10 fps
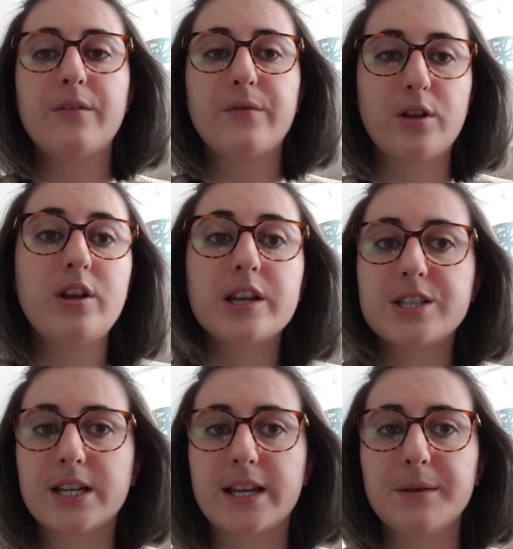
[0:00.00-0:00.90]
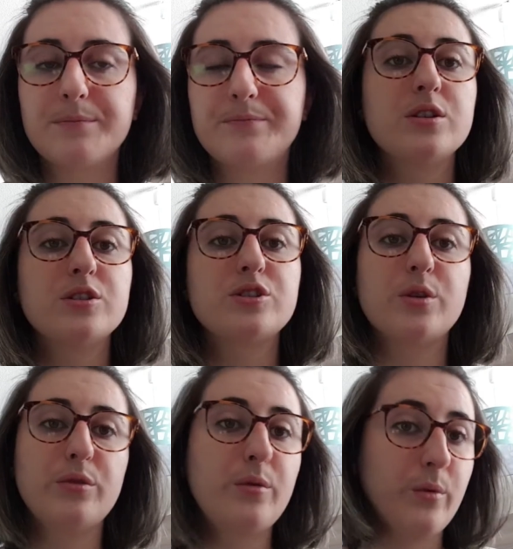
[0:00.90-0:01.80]
phonologically.
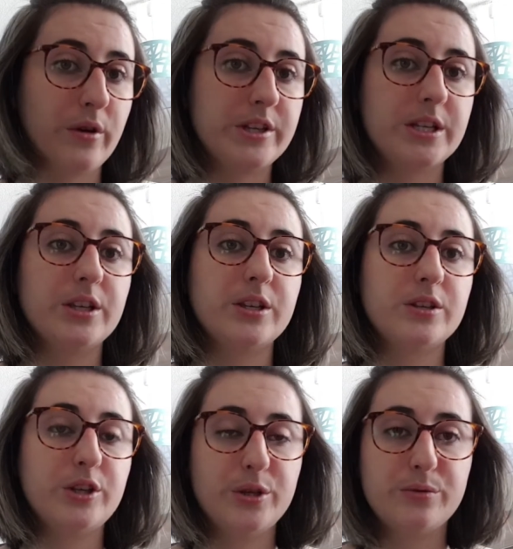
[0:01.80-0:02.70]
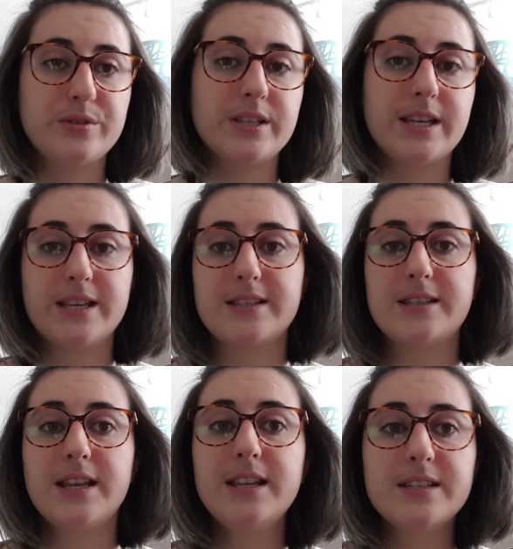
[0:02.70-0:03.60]
So the word used is
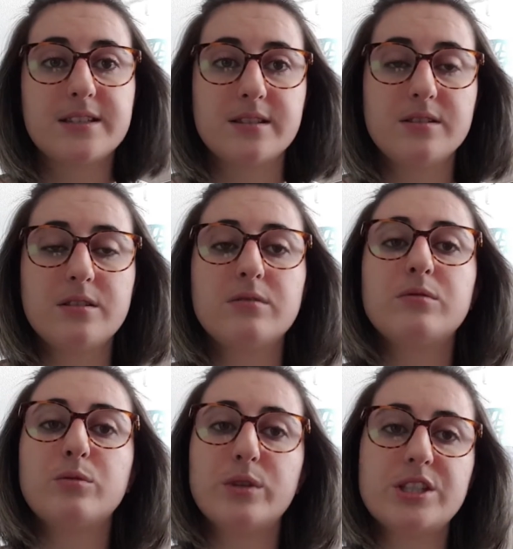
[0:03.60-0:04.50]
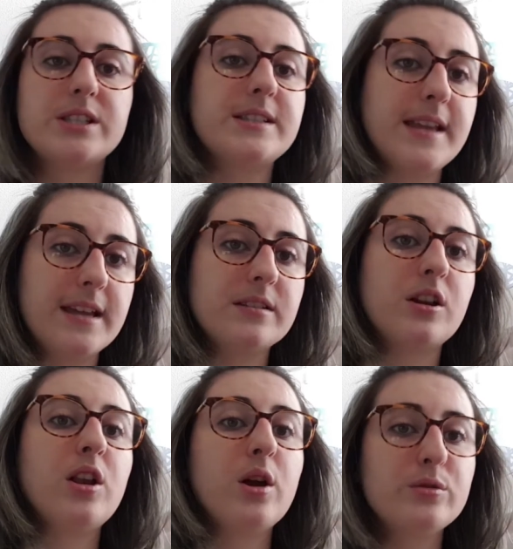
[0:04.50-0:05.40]
indecent, which is then
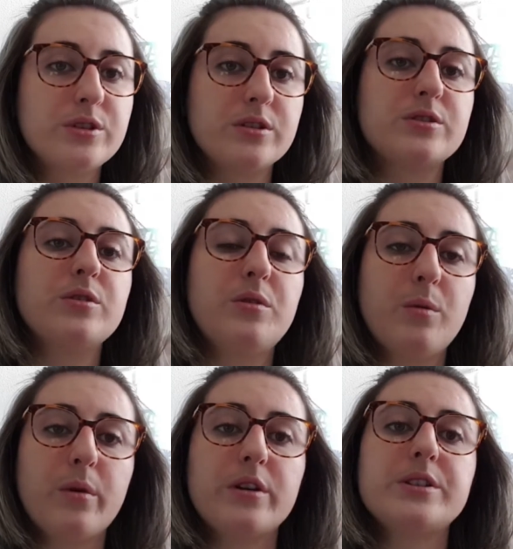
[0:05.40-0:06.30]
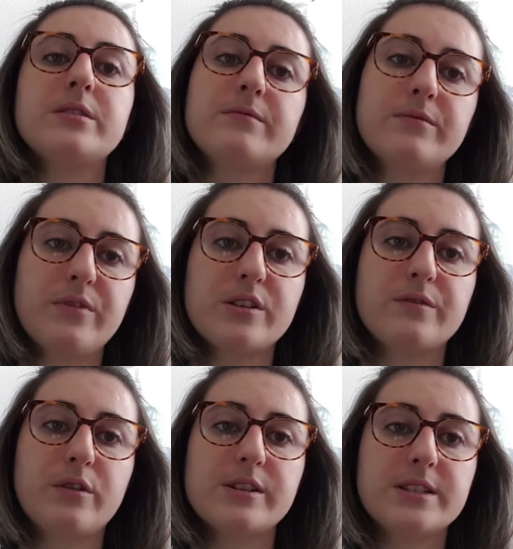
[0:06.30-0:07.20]
closest to the word
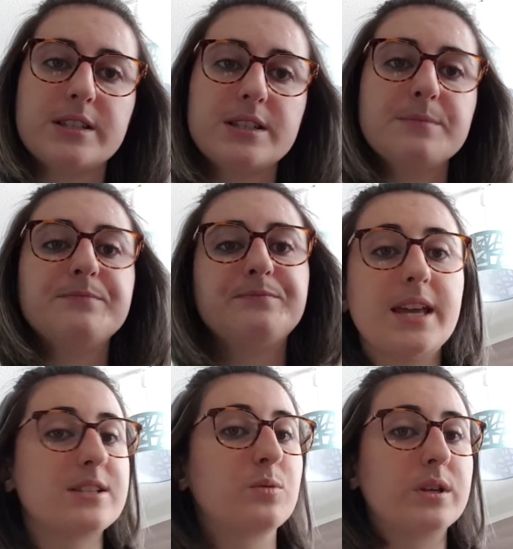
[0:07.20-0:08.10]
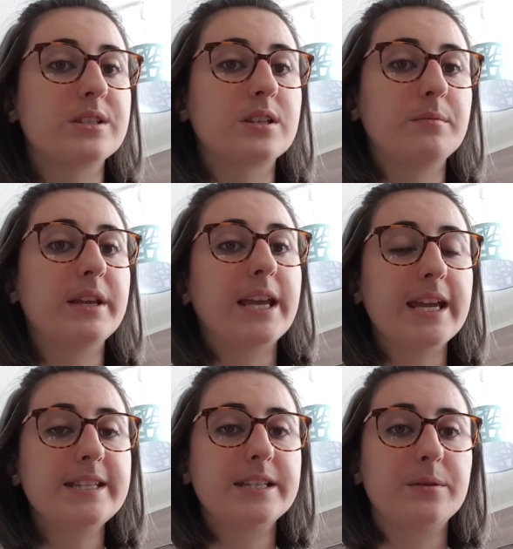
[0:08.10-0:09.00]
phosphorescent. That's what's
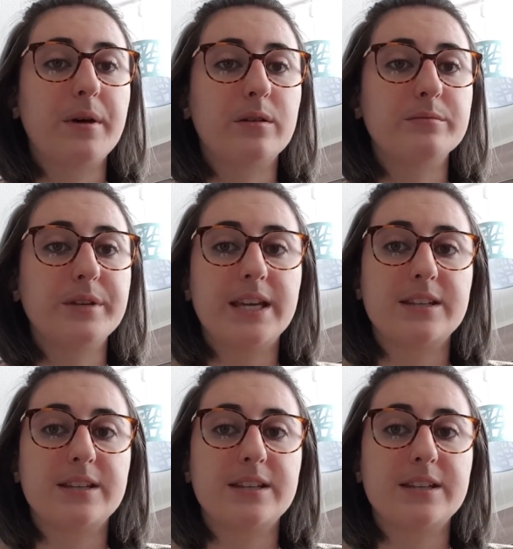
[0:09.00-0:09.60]
complicated about being a